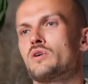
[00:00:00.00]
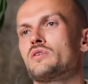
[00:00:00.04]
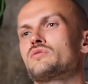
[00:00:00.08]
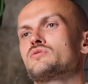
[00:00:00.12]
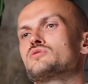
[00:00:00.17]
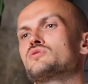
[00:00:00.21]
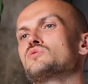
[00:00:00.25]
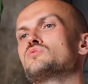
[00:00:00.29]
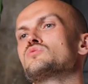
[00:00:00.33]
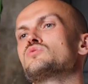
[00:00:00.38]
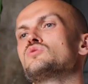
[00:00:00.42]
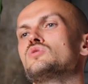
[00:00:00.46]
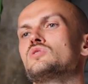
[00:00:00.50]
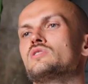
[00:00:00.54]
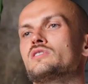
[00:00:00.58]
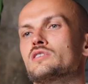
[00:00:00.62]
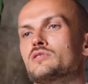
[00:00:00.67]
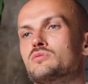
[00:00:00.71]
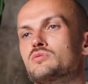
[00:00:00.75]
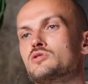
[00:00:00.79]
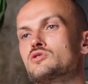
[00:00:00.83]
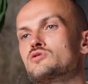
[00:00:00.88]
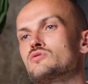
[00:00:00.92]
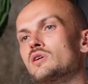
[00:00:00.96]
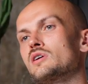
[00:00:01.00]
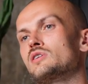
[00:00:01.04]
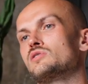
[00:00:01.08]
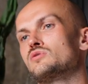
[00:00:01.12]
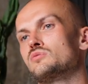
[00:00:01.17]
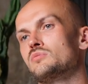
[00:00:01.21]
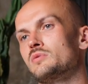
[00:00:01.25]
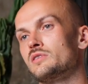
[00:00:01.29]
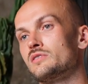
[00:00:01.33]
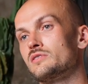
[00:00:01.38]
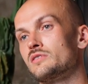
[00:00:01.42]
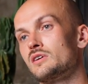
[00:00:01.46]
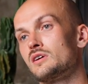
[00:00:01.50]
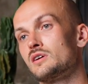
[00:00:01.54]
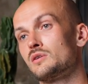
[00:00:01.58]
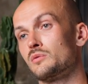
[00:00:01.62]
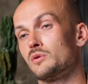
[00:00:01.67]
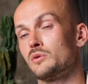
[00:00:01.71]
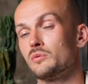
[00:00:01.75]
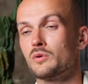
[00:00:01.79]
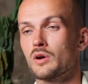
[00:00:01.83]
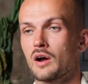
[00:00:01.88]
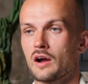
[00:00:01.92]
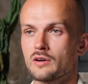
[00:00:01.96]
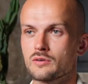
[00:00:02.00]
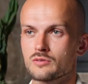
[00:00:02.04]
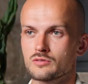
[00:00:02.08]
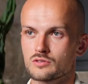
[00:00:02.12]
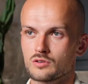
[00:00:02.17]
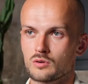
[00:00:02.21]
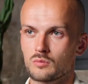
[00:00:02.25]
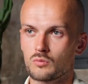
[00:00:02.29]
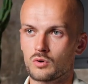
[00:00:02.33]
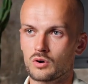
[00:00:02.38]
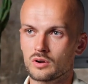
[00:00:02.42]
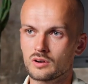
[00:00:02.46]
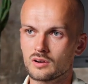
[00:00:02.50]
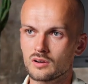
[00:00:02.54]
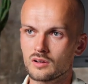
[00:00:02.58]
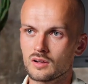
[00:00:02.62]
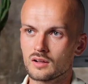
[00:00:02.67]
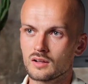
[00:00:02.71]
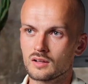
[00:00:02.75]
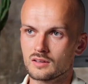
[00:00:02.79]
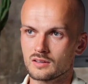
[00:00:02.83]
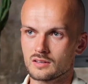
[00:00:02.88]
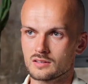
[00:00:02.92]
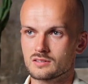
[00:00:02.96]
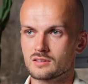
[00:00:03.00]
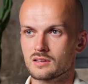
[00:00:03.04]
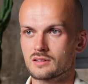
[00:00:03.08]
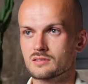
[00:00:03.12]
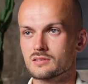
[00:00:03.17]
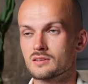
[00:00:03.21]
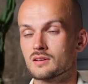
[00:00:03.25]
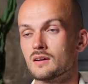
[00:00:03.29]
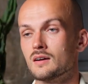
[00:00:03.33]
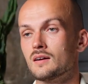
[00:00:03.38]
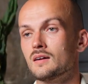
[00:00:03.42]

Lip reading: of the rules that we try to maintain when we hire someone is that